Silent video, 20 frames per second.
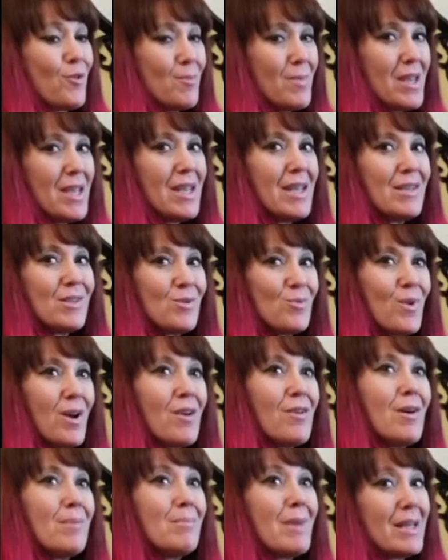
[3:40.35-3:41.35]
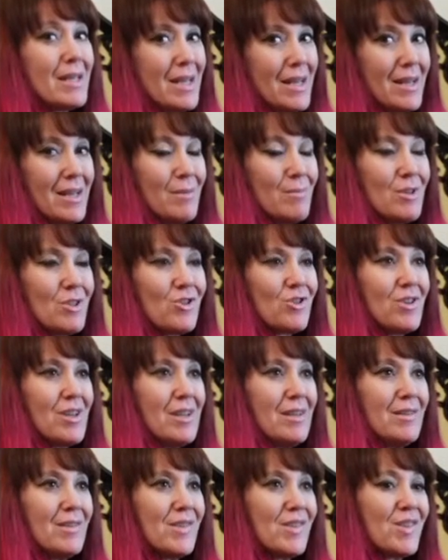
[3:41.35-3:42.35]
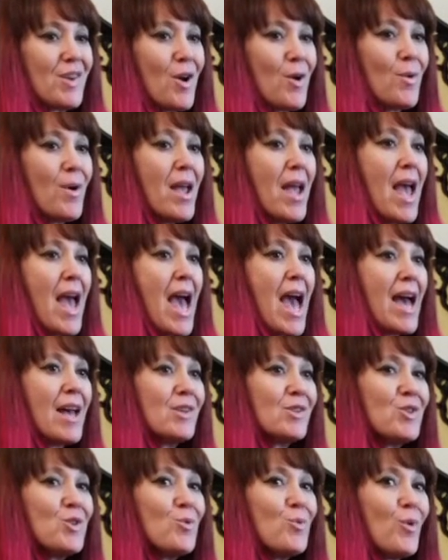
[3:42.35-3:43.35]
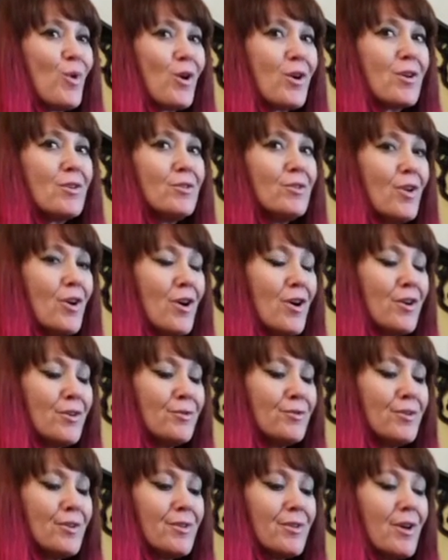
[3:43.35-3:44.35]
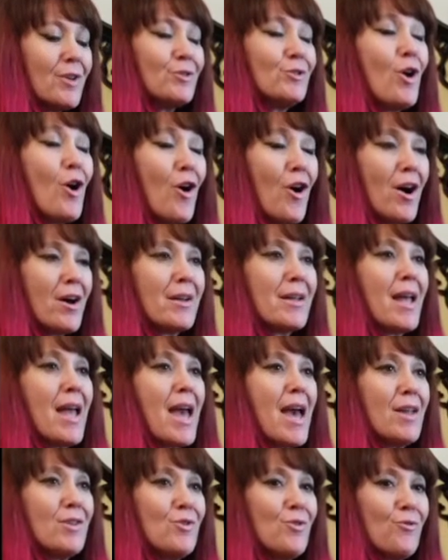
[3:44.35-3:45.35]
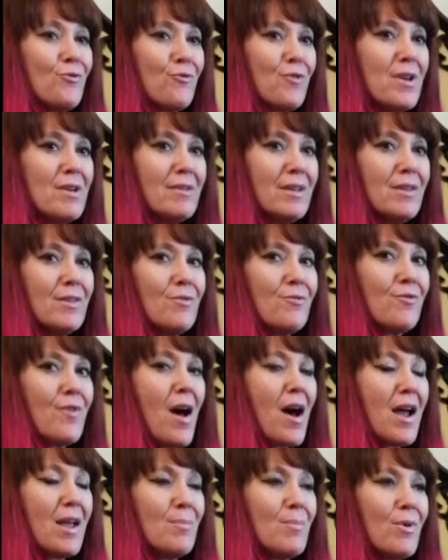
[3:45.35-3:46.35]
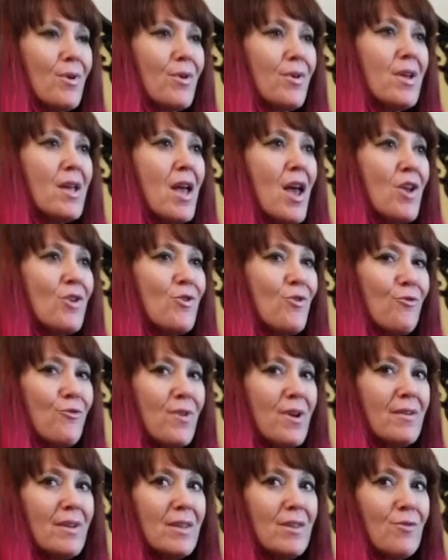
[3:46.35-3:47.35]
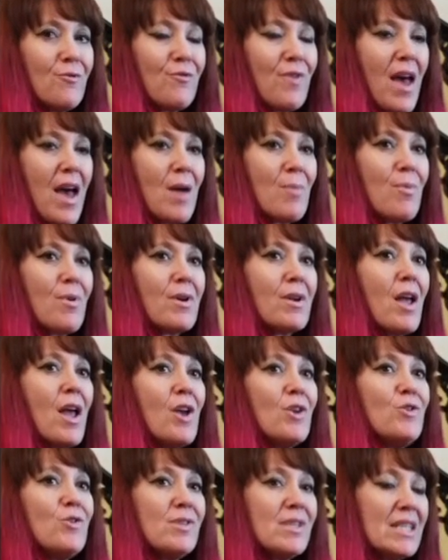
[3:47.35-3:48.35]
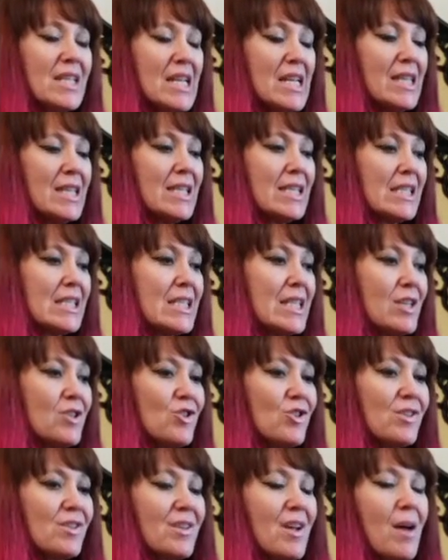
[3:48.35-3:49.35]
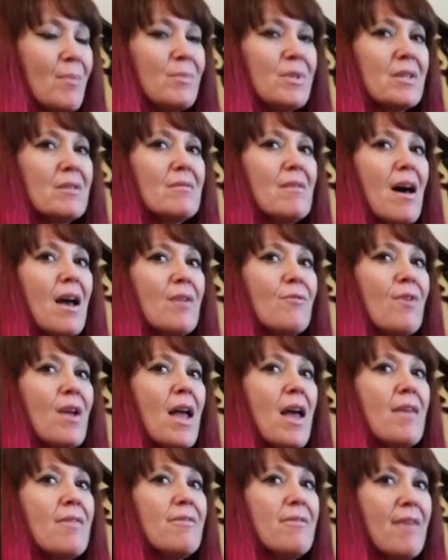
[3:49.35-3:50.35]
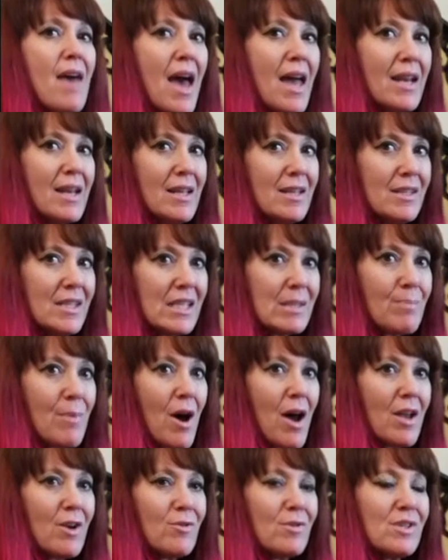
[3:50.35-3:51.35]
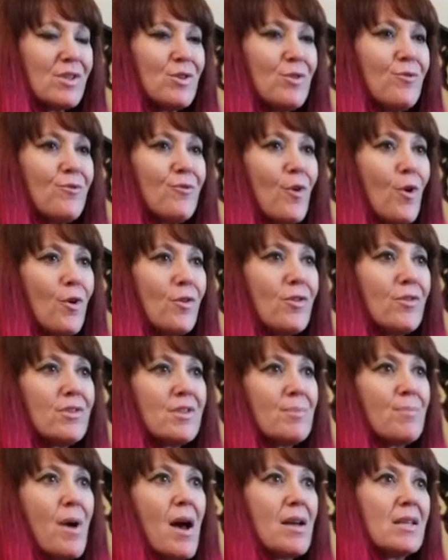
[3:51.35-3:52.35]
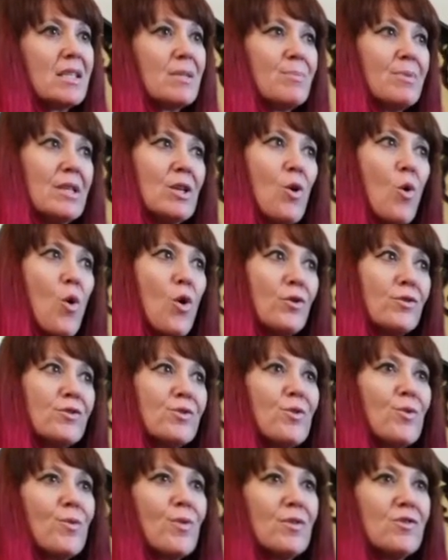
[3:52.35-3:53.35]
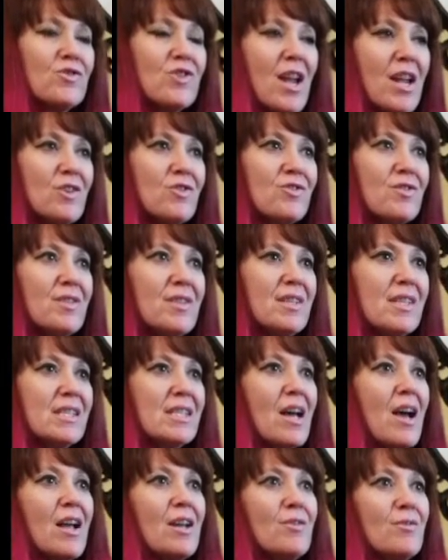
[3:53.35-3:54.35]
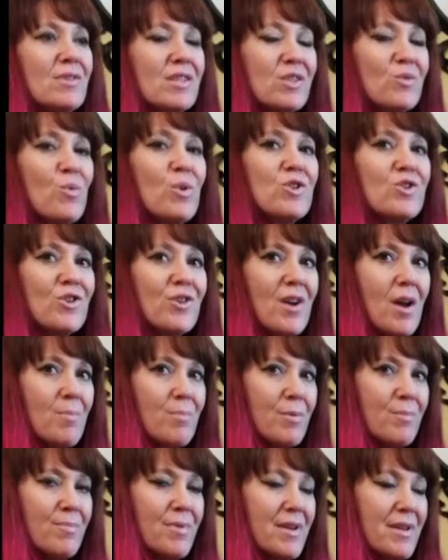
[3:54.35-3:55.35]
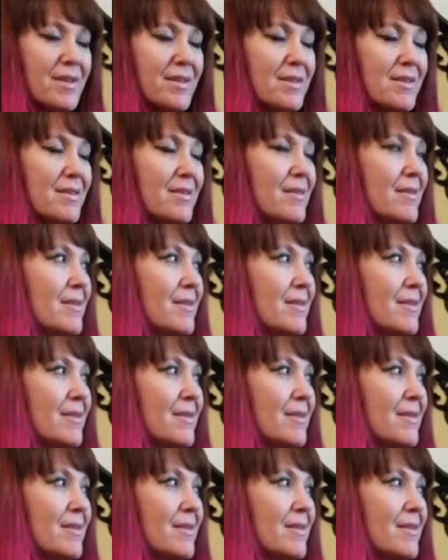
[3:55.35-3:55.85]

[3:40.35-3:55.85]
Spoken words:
And for me as well on my knitting machine. So as you work along and you're feeling the fiber, you're feeling the fabric, you're seeing the stitches come to life, that inspires you further to possibly alter or change the design or switch it up a bit.